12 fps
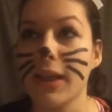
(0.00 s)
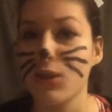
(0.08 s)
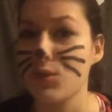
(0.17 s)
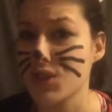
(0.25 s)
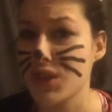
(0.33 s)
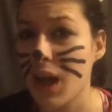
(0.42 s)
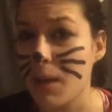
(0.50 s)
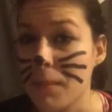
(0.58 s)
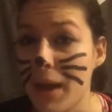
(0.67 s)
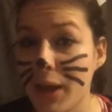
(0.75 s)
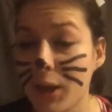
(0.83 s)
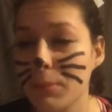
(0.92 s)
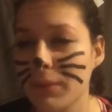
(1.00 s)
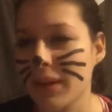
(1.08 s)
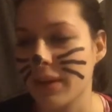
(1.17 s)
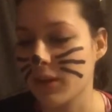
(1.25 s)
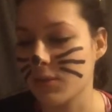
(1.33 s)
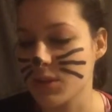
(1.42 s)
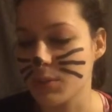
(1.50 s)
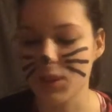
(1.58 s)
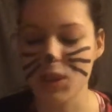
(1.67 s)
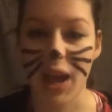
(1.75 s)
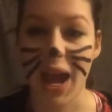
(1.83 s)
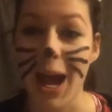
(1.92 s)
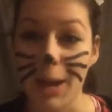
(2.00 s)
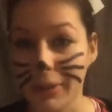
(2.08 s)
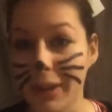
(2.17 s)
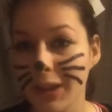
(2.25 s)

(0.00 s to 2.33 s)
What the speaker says: it used to not matter, but then there was a bunch of happy